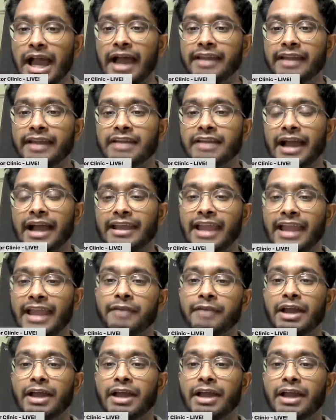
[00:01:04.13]
and I
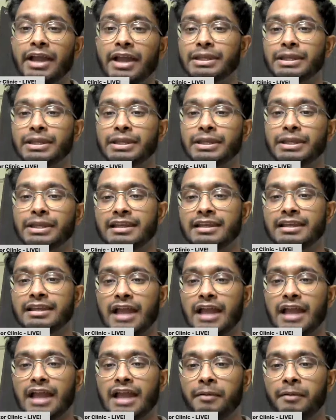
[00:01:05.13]
carry out the weekly
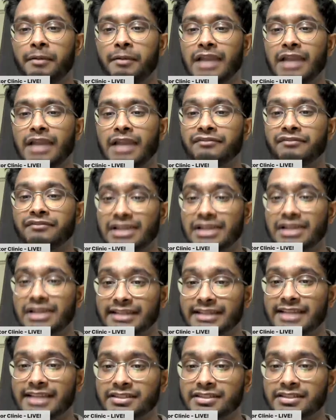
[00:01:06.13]
live
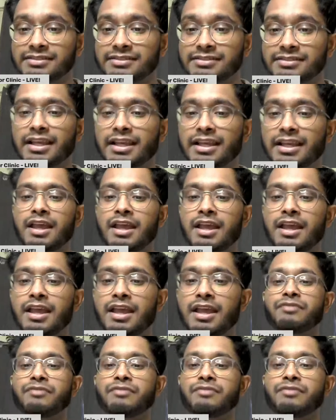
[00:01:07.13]
clinic sessions.
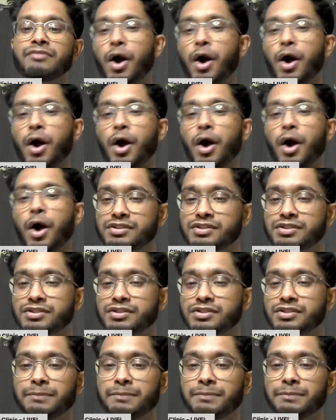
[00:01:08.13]
We've got a whole host
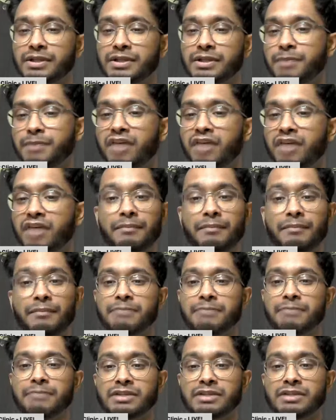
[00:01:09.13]
of people as part of our
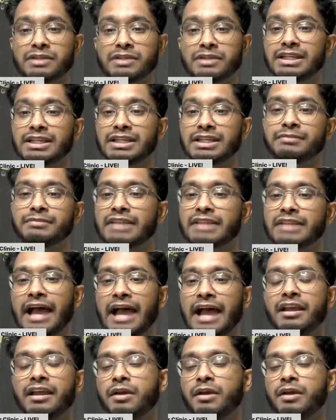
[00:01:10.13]
Medmentor team
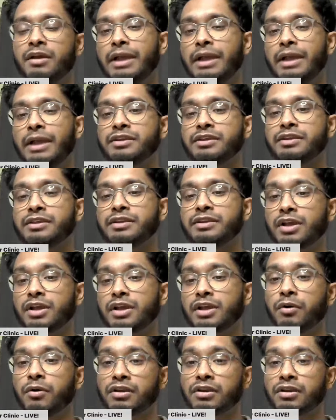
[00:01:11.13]
that where you can
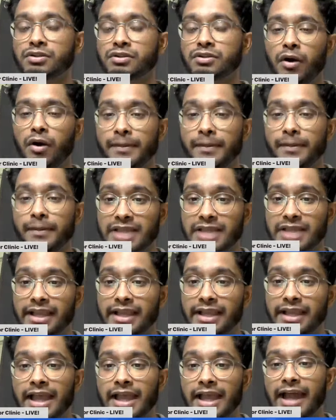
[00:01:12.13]
go on to our
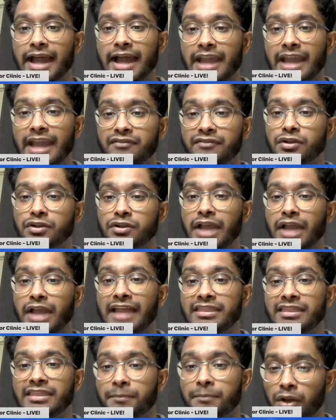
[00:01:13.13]
website and have a look
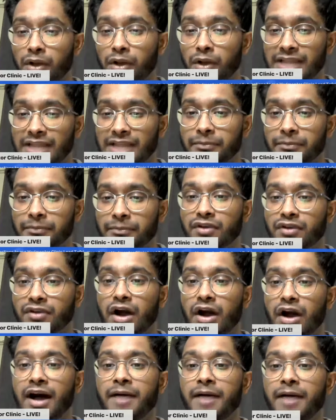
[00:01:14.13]
at the blogs that we've
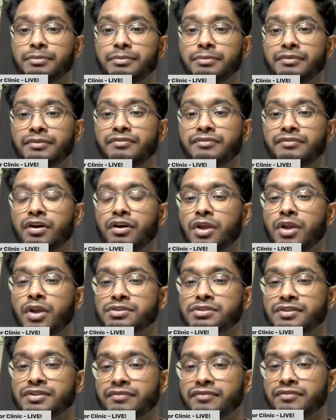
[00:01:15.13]
got up. We've got
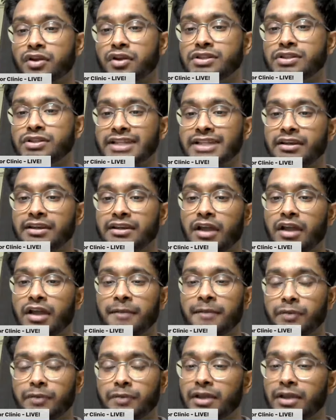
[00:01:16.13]
loads of content,
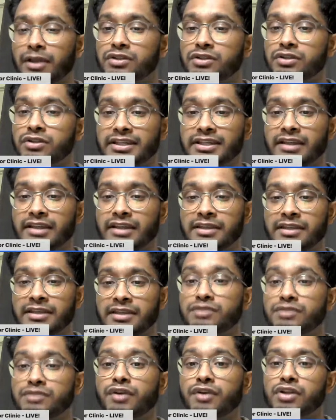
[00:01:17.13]
great content and
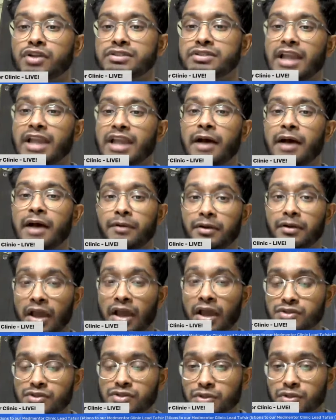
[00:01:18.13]
useful content out on
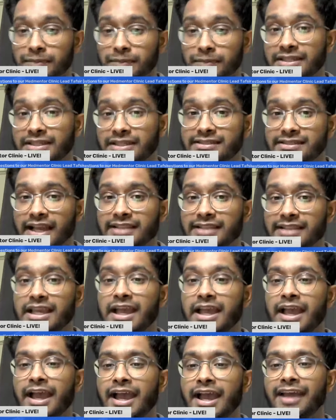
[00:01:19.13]
our social media sites,
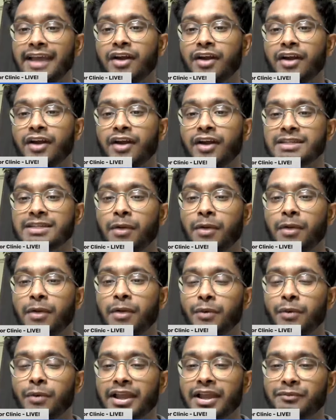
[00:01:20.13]
and our team are
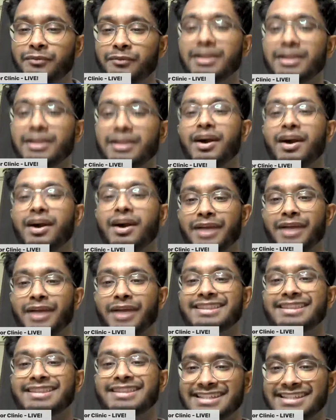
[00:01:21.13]
working really hard
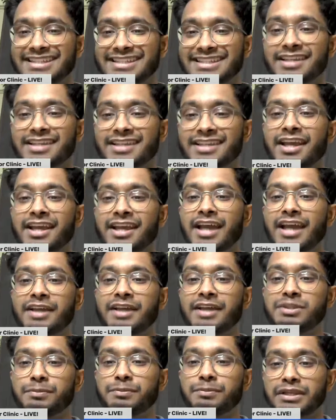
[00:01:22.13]
behind the scenes
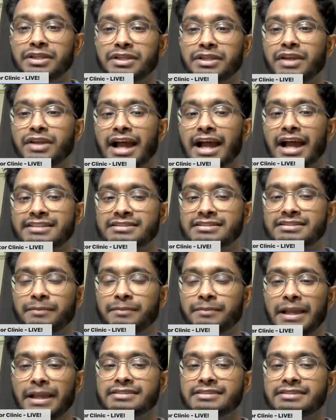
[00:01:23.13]
to bring you guys the
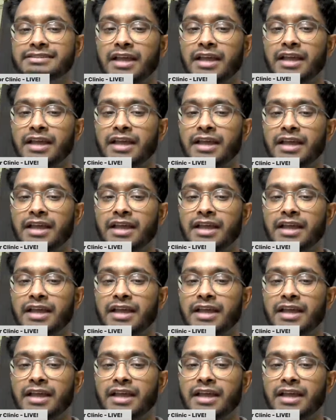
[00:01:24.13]
best